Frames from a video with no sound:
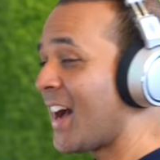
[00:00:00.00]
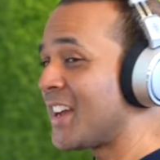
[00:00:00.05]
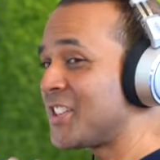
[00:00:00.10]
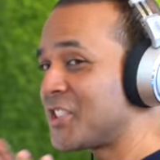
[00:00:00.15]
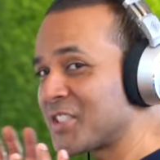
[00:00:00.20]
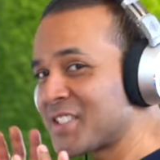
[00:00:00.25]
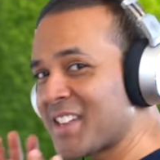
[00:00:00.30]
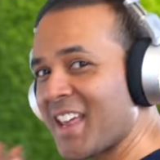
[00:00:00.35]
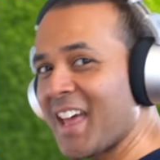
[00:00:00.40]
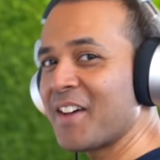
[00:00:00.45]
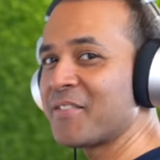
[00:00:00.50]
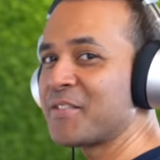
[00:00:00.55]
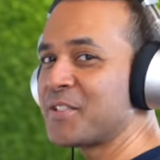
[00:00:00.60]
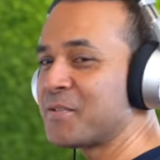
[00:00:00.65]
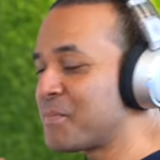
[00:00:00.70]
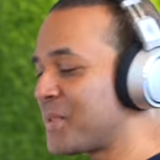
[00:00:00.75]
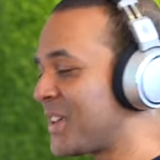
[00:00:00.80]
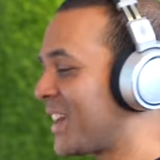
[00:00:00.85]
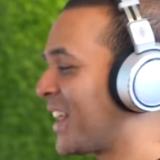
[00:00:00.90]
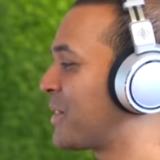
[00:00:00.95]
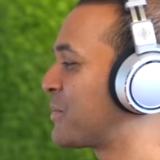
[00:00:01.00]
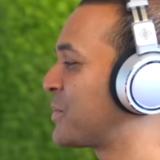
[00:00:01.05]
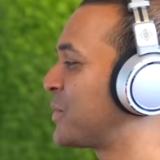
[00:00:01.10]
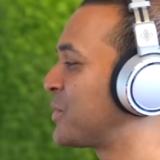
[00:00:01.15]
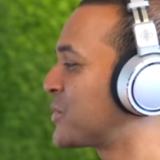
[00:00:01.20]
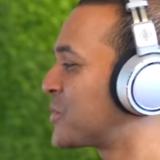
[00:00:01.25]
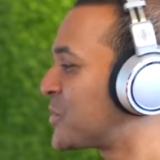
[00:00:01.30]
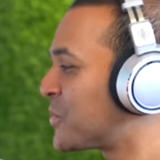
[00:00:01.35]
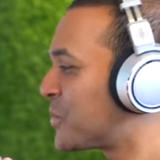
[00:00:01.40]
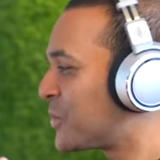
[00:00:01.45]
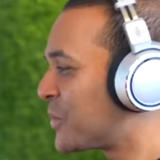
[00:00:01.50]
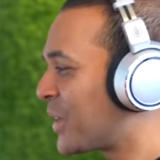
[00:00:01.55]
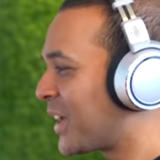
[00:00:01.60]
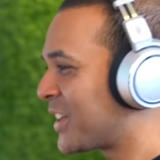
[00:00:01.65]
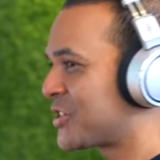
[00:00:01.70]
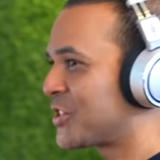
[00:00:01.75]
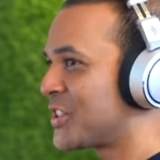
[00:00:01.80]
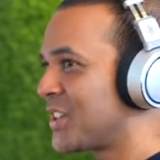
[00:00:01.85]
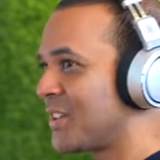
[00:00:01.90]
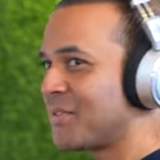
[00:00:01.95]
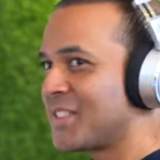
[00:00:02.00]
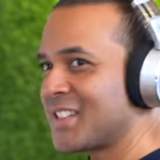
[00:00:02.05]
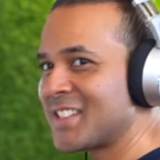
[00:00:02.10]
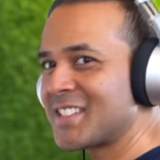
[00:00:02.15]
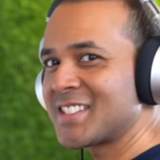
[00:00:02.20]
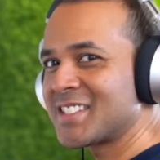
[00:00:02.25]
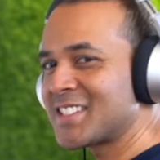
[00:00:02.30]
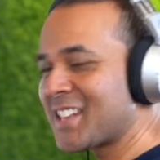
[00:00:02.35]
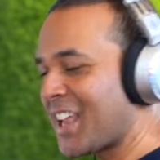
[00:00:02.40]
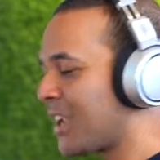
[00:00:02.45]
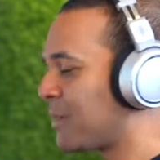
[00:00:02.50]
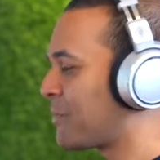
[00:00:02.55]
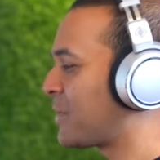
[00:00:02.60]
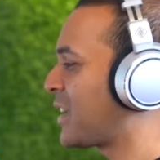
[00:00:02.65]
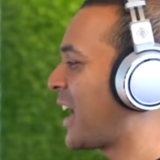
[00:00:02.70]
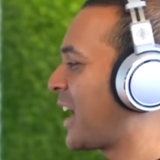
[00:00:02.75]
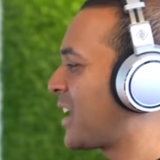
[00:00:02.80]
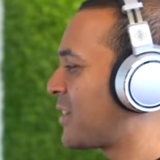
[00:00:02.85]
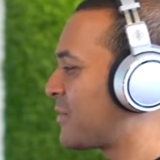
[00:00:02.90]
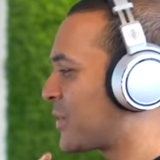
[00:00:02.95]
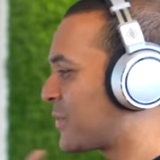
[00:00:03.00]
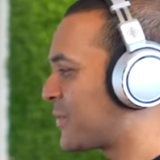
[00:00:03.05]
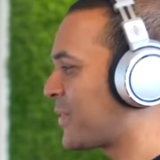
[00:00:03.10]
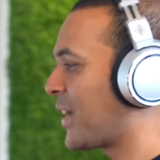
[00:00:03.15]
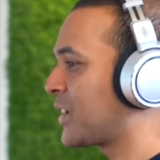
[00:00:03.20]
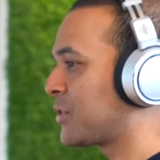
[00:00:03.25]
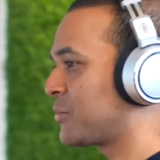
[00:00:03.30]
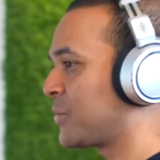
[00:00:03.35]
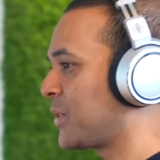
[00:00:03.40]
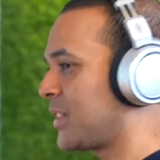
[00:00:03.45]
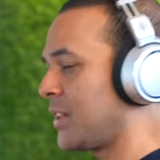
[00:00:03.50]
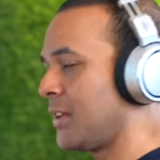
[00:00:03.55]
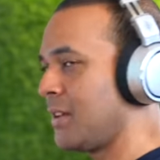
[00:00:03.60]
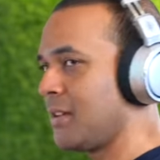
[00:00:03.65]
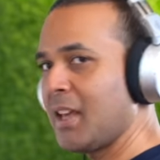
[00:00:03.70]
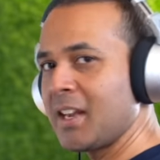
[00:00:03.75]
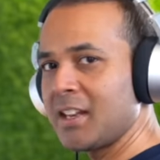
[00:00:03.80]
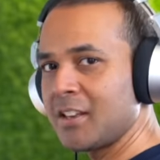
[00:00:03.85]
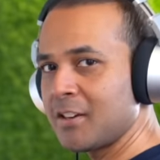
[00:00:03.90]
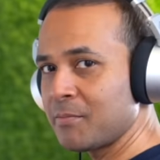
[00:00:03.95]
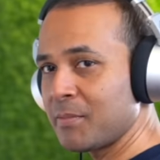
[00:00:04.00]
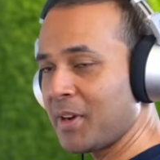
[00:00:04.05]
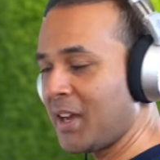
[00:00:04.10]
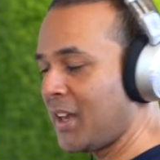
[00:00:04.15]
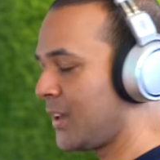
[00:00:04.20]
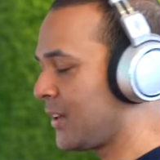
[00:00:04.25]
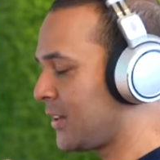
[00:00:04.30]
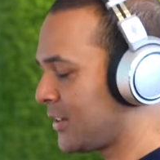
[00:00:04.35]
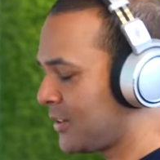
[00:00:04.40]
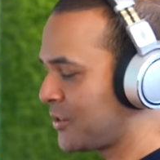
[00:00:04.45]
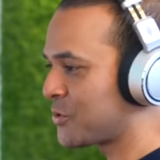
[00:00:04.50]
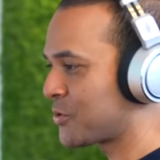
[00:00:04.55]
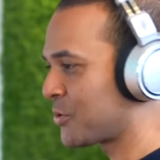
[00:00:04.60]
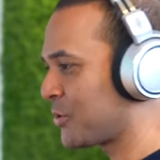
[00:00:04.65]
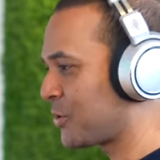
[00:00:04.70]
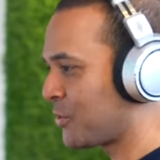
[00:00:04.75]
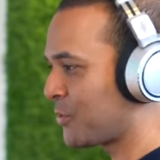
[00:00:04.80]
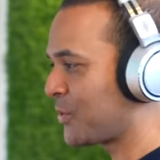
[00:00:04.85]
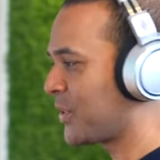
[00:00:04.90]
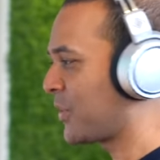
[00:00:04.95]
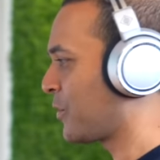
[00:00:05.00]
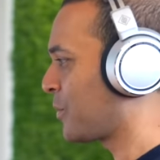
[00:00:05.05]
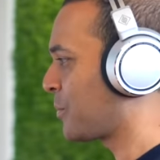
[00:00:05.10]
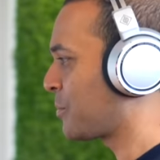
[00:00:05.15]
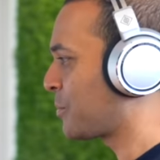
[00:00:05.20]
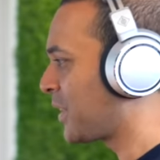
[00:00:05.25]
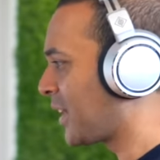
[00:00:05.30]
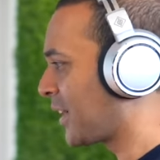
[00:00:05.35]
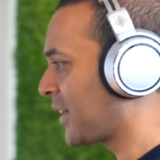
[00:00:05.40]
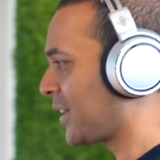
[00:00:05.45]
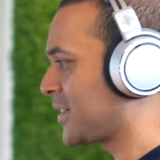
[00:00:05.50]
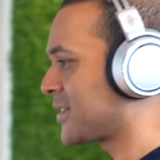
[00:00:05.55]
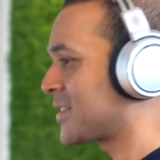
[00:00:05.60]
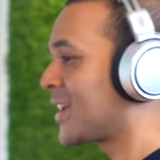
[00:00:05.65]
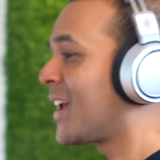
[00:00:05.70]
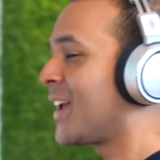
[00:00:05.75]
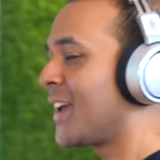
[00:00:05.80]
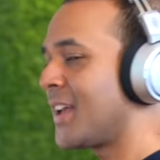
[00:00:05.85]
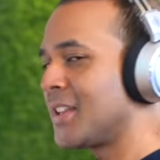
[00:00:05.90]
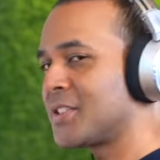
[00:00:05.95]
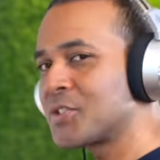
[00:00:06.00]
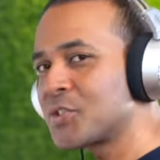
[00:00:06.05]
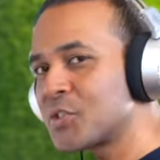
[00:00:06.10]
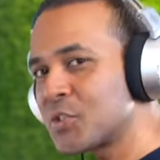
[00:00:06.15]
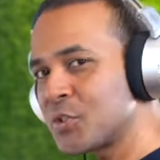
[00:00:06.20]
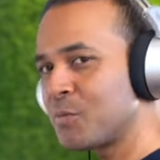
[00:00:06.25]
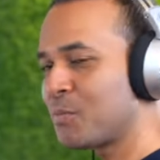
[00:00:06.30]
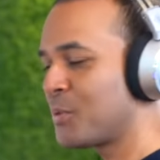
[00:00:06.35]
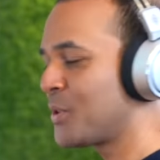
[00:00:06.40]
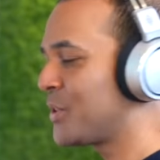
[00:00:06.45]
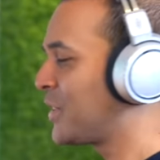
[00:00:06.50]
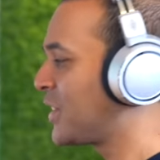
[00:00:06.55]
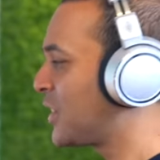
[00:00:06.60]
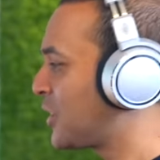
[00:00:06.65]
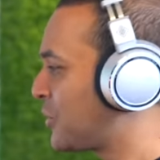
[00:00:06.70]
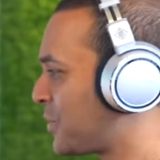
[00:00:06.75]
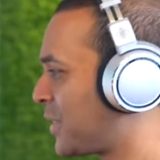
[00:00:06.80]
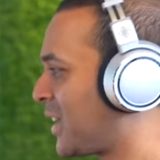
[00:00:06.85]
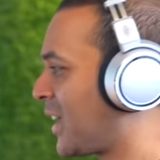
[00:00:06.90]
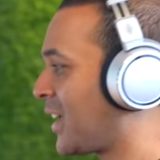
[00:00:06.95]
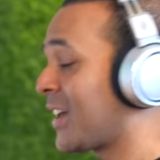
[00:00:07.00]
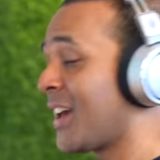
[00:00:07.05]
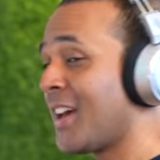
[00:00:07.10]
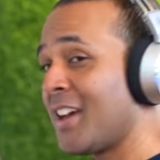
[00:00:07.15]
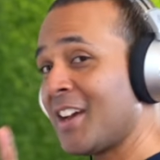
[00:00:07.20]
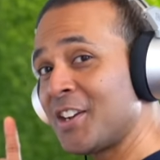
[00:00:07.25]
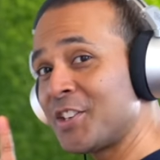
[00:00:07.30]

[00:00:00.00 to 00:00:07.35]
I just haven't been able to achieve this same kind of effect with any of my usual reverb plugins. It's super unique.